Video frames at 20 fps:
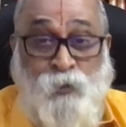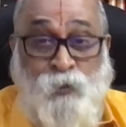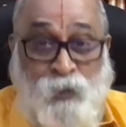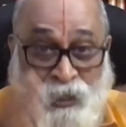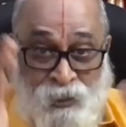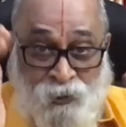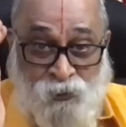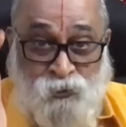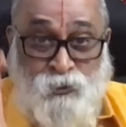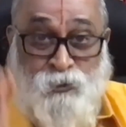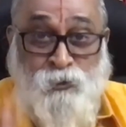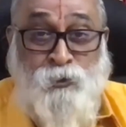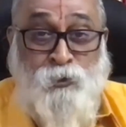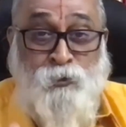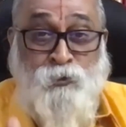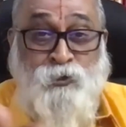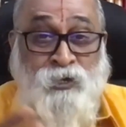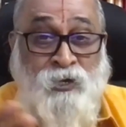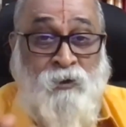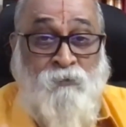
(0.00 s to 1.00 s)
to the
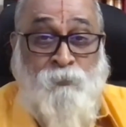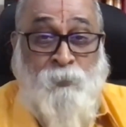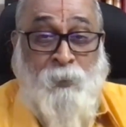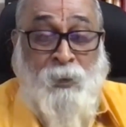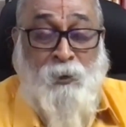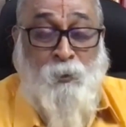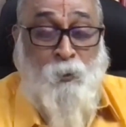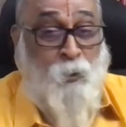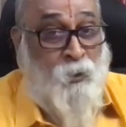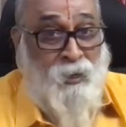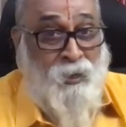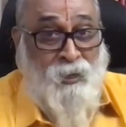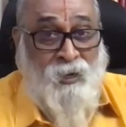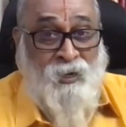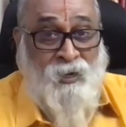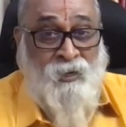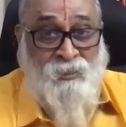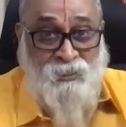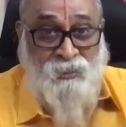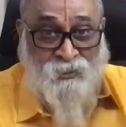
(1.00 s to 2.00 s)
institution of
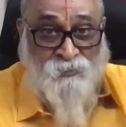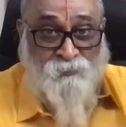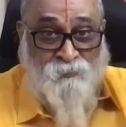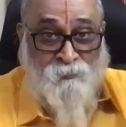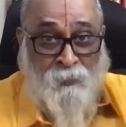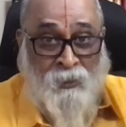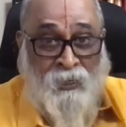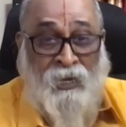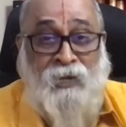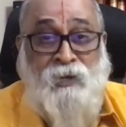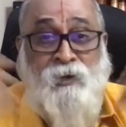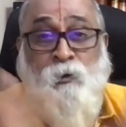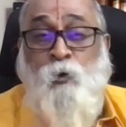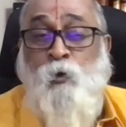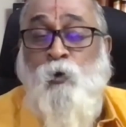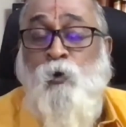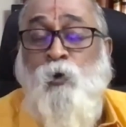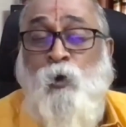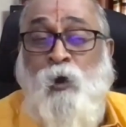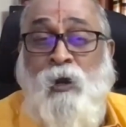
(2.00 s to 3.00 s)
Prayoga and this great
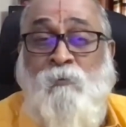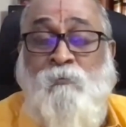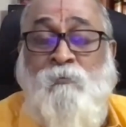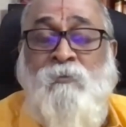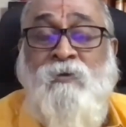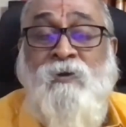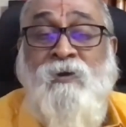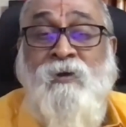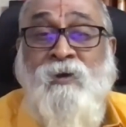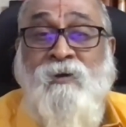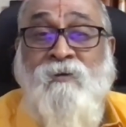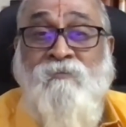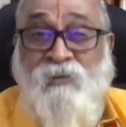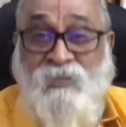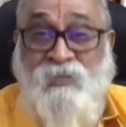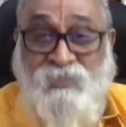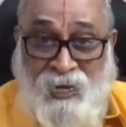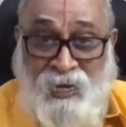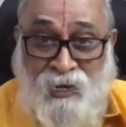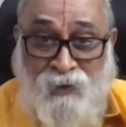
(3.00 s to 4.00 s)
Gurukulam,
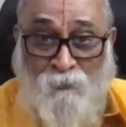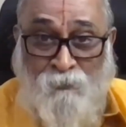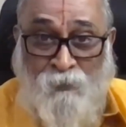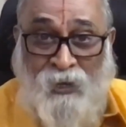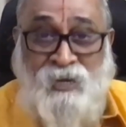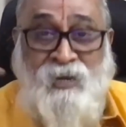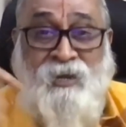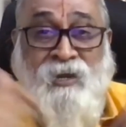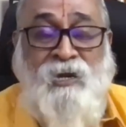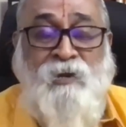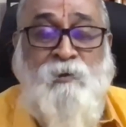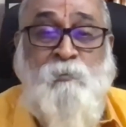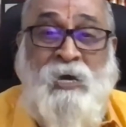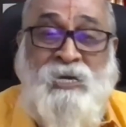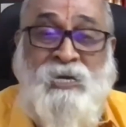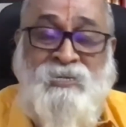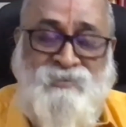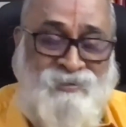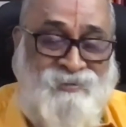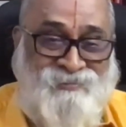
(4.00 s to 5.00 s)
which had very great
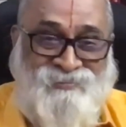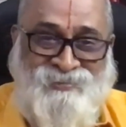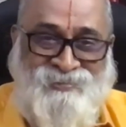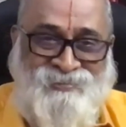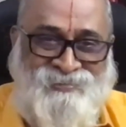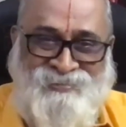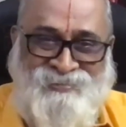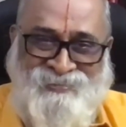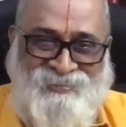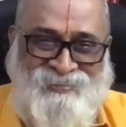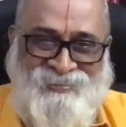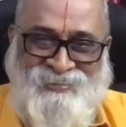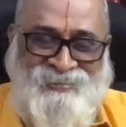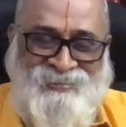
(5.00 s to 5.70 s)
masters.